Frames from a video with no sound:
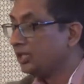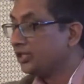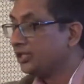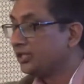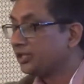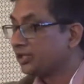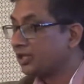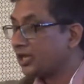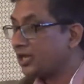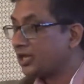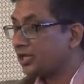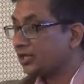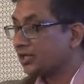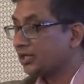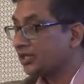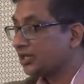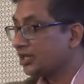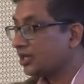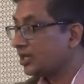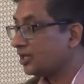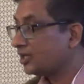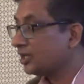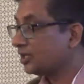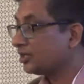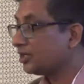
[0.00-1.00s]
Iraq,
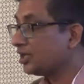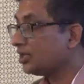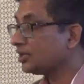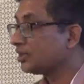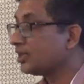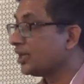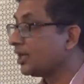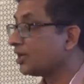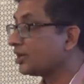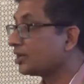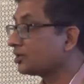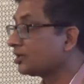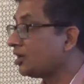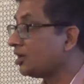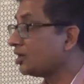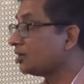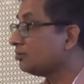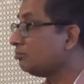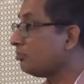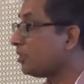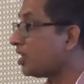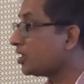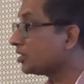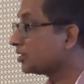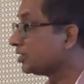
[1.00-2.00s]
Iran, and all, they are
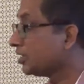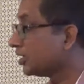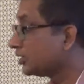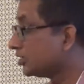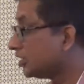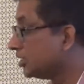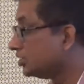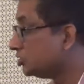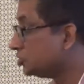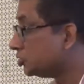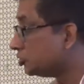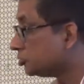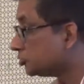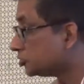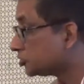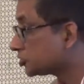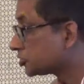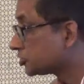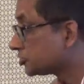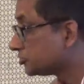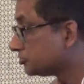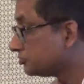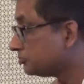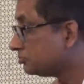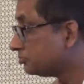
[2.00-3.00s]
called Baghdadi
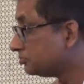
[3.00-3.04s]
Jews.